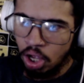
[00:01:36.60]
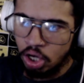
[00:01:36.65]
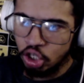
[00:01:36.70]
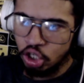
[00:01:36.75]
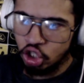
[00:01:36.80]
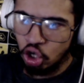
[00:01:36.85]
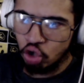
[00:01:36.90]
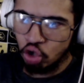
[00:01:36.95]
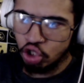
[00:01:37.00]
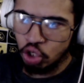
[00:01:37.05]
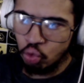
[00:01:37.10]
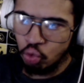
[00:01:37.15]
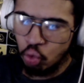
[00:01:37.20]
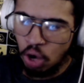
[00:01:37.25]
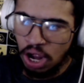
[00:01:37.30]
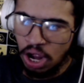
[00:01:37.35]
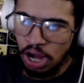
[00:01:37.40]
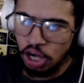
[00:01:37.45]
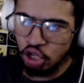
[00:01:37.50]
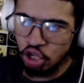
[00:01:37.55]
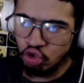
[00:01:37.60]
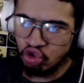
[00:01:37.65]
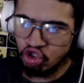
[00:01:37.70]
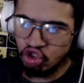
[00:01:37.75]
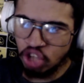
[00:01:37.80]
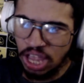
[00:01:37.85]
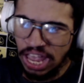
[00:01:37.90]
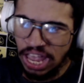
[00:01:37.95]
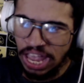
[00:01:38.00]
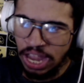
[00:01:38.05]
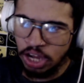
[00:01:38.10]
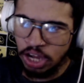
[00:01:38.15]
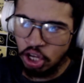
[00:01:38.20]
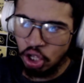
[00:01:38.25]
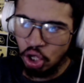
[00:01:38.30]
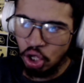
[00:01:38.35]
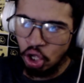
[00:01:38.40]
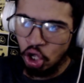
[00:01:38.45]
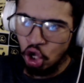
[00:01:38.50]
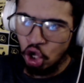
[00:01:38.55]
Joji, why are you
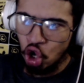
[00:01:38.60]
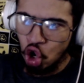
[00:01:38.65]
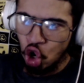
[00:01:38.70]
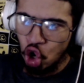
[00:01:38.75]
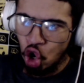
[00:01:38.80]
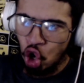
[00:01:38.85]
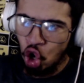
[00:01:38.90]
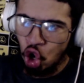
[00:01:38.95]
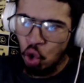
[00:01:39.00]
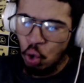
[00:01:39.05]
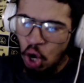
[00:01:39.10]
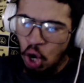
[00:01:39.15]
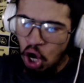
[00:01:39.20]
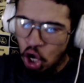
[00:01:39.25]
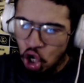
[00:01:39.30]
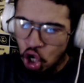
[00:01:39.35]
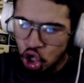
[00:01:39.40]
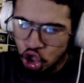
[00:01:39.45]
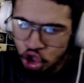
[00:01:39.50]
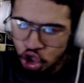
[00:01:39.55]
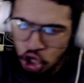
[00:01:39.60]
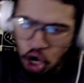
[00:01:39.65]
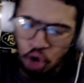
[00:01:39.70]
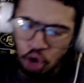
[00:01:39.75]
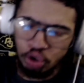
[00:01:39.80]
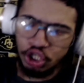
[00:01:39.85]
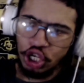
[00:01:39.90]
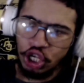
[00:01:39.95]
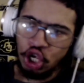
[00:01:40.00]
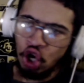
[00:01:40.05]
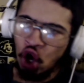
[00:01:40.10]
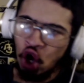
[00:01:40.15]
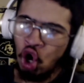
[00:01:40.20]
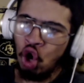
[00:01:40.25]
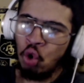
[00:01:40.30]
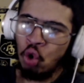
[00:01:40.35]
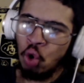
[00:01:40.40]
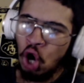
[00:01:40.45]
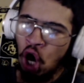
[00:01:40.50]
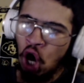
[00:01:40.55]
sad? Who, Joji,
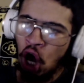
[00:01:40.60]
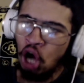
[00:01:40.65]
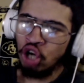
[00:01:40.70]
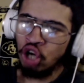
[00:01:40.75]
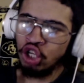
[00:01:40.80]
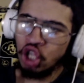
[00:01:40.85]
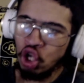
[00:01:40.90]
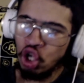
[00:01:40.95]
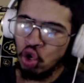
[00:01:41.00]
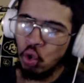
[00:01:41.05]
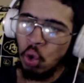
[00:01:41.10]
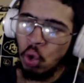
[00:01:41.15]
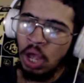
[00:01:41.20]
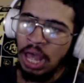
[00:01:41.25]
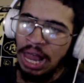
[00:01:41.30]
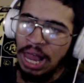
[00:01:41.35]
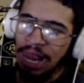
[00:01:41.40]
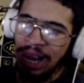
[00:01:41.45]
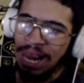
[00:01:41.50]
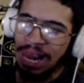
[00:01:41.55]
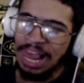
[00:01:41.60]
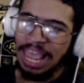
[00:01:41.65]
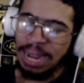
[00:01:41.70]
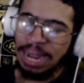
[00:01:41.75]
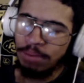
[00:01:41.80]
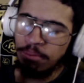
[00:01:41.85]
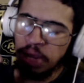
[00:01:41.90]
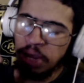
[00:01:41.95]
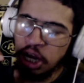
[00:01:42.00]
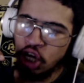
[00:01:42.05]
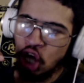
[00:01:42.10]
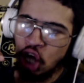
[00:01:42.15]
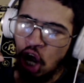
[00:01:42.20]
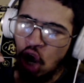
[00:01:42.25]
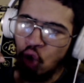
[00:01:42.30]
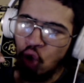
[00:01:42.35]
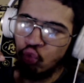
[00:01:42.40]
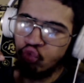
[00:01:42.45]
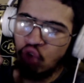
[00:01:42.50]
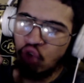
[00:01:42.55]
who hurt you? Let me
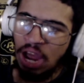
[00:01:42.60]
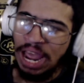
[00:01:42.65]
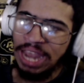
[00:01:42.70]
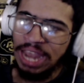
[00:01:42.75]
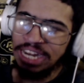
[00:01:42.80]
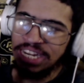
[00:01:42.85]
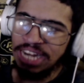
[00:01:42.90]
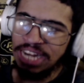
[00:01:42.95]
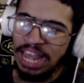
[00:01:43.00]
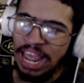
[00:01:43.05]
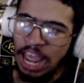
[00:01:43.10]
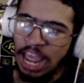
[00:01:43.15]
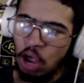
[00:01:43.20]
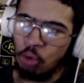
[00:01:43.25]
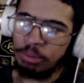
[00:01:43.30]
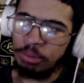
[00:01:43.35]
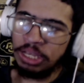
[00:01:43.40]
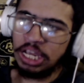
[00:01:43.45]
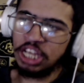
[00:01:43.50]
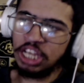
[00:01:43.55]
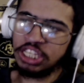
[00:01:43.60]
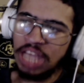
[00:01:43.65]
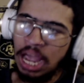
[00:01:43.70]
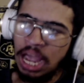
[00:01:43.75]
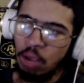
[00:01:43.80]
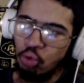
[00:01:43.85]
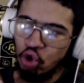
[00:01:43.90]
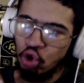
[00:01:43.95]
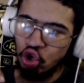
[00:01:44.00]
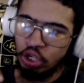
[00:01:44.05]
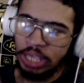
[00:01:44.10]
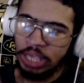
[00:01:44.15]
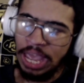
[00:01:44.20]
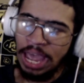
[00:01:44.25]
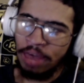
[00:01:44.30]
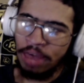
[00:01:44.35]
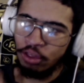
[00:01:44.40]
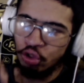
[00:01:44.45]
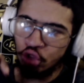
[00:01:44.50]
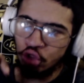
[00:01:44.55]
know right now, because I will
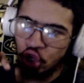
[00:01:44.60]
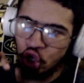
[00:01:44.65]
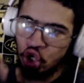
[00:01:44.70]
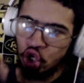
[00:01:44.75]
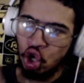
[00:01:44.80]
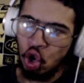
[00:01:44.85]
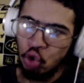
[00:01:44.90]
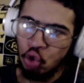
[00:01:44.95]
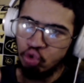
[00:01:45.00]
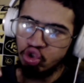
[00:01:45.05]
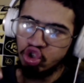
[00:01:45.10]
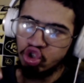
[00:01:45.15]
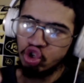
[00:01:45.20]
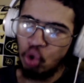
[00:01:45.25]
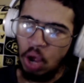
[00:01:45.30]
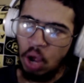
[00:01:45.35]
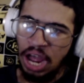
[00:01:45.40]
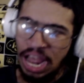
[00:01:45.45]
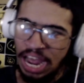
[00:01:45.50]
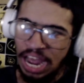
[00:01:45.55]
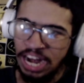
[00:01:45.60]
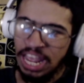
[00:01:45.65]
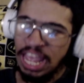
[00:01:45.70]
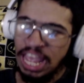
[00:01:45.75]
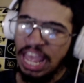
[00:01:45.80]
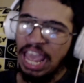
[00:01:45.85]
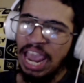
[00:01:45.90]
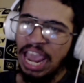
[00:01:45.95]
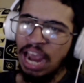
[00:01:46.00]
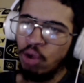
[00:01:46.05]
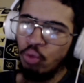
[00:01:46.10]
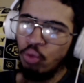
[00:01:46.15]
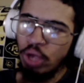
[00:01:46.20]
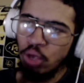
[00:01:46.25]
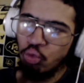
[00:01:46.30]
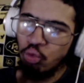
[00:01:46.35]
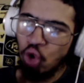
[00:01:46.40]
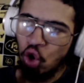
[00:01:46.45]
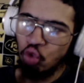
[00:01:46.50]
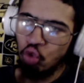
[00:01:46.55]
gather the goon squad and
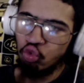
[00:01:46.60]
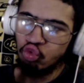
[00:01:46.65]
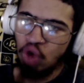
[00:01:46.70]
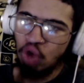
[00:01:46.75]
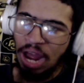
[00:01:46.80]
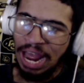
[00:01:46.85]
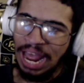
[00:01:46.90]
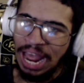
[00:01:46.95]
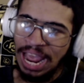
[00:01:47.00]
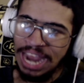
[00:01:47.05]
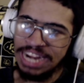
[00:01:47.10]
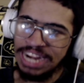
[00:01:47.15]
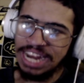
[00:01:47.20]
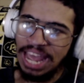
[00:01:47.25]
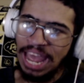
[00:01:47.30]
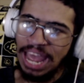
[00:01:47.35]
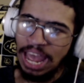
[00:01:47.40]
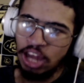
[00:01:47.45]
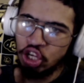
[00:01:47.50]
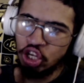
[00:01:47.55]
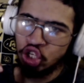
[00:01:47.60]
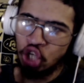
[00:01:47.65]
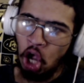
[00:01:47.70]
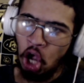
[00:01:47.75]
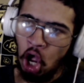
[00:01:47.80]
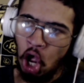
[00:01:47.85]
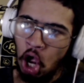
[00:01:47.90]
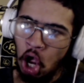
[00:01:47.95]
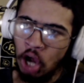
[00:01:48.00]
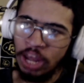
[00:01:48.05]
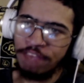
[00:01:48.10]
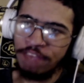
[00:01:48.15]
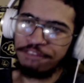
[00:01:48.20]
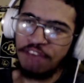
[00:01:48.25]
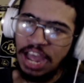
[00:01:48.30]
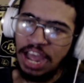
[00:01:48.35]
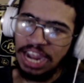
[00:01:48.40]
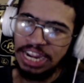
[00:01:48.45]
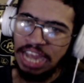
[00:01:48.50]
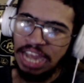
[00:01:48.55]
we will ride at dawn.
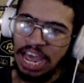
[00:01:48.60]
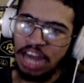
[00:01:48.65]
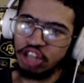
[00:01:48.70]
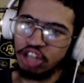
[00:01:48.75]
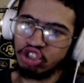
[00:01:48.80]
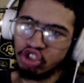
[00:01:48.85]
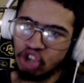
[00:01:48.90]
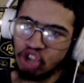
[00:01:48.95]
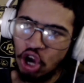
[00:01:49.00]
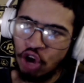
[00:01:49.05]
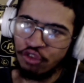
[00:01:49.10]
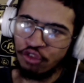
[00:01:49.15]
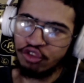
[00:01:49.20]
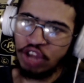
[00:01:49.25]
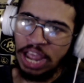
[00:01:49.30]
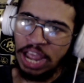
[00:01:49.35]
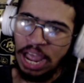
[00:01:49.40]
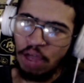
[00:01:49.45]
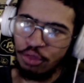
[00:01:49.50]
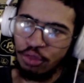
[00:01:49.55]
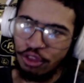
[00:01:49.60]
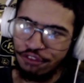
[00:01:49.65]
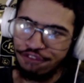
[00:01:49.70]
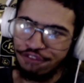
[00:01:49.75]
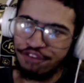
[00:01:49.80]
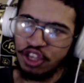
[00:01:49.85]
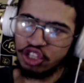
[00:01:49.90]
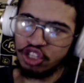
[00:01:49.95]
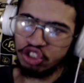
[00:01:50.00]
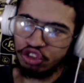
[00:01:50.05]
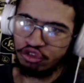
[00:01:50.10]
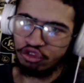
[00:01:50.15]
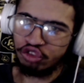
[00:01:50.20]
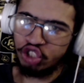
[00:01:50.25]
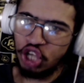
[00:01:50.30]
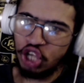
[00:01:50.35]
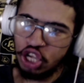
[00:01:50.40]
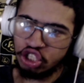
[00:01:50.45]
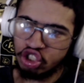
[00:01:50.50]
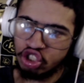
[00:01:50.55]
If I gotta surf down the fist of
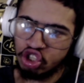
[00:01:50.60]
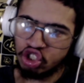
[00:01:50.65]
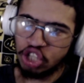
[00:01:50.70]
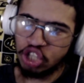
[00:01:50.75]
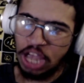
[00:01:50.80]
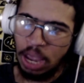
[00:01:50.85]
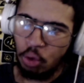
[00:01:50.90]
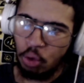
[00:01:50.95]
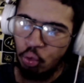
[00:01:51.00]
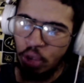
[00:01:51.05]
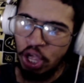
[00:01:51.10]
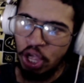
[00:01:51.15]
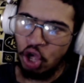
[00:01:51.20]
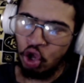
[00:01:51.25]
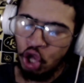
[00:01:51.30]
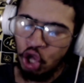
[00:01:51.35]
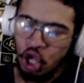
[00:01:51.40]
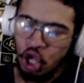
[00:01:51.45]
justice, I will.